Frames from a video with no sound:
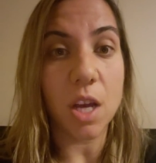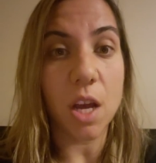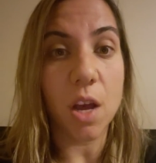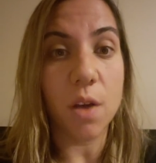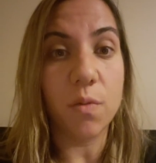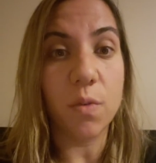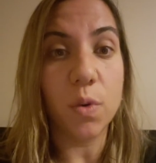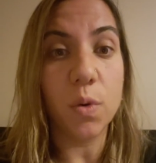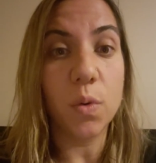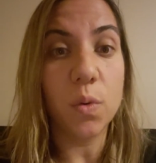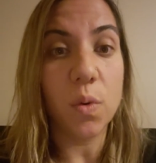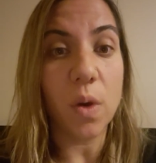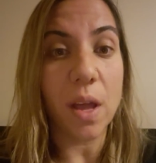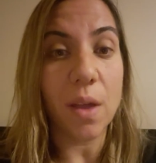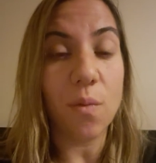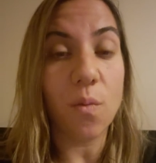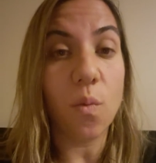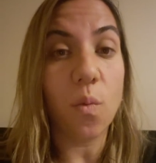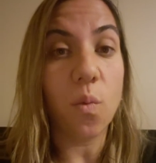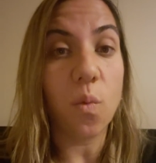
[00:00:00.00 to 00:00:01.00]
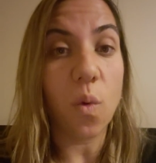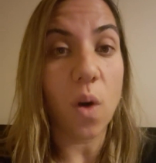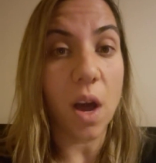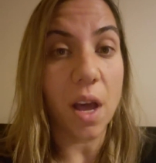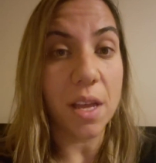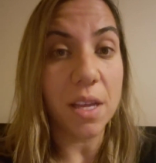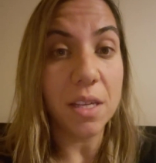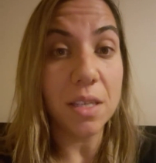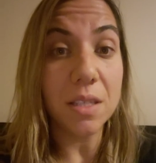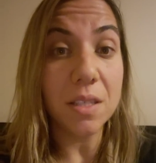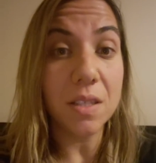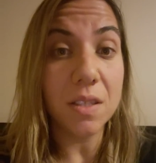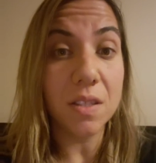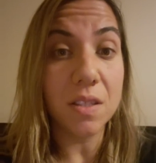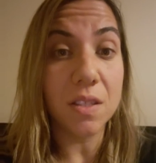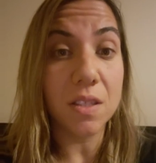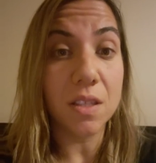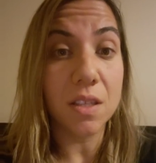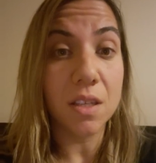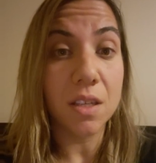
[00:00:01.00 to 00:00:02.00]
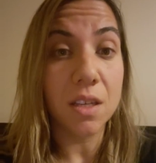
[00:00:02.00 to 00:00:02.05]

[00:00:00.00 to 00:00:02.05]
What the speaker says: of who I was.